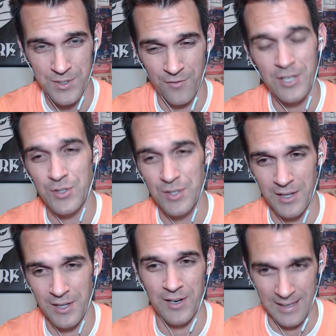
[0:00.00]
Eventually,
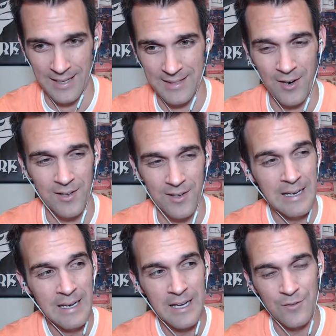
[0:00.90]
they're going to get there. Like
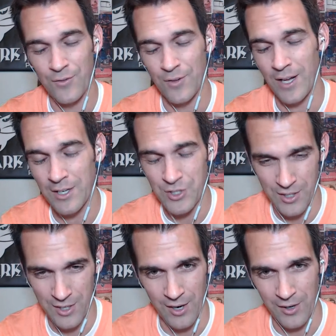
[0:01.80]
if you fly into
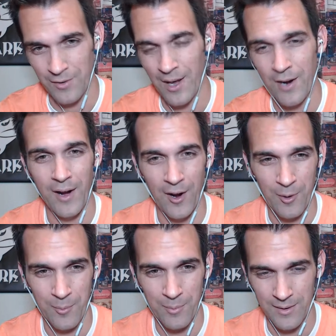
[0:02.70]
Chicago, not
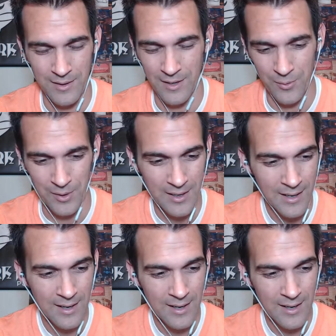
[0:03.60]
O'Hare, but the other one,